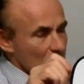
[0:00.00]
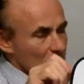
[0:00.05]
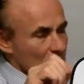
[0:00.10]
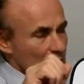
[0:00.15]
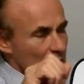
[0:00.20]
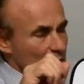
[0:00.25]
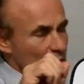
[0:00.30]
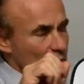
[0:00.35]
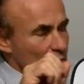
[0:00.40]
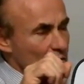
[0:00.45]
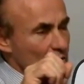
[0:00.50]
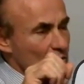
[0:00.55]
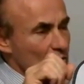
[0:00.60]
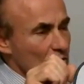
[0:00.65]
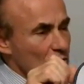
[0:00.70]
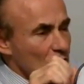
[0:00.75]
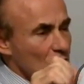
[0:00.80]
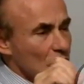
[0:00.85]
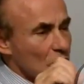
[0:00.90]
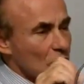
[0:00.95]
Addiction
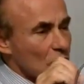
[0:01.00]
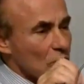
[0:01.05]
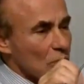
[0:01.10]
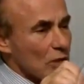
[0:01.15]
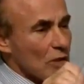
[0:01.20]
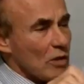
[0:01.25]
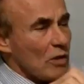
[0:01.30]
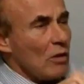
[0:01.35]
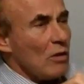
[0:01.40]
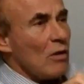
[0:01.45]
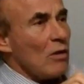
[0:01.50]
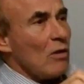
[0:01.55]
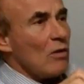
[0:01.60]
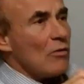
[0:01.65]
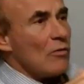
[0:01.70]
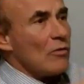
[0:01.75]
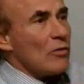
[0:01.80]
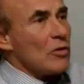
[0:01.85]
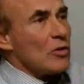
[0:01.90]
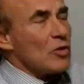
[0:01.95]
Buster 2 as
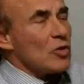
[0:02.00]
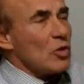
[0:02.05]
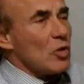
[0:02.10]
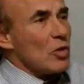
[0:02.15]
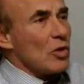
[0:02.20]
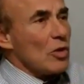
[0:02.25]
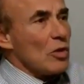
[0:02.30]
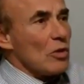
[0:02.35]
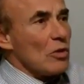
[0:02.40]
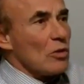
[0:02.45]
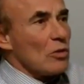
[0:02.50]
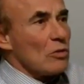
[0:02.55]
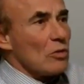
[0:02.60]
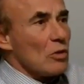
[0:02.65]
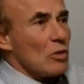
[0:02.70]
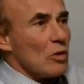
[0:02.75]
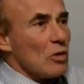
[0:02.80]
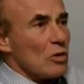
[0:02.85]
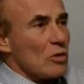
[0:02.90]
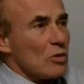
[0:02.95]
well for the short
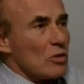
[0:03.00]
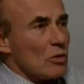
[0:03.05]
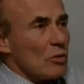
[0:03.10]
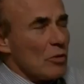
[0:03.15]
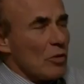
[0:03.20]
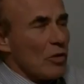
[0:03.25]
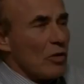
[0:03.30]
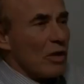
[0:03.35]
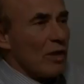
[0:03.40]
and long-term